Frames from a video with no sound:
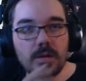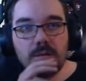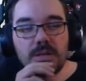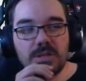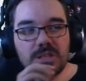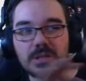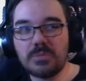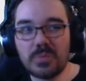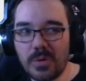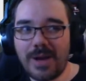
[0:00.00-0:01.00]
So
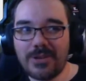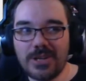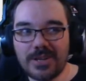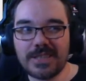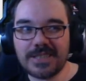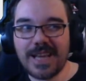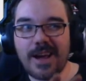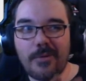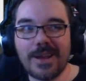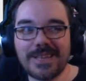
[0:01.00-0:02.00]
we'll have a look and see
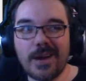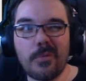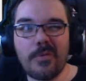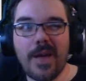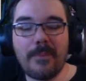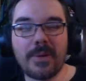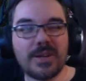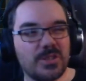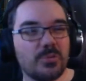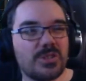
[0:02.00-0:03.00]
how I dealt with that,
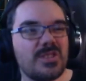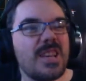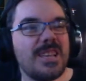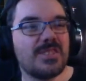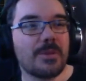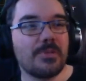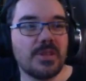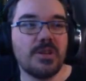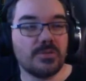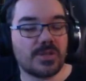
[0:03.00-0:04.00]
because you'll see some of the
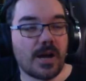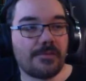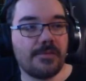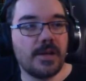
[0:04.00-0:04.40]
new stuff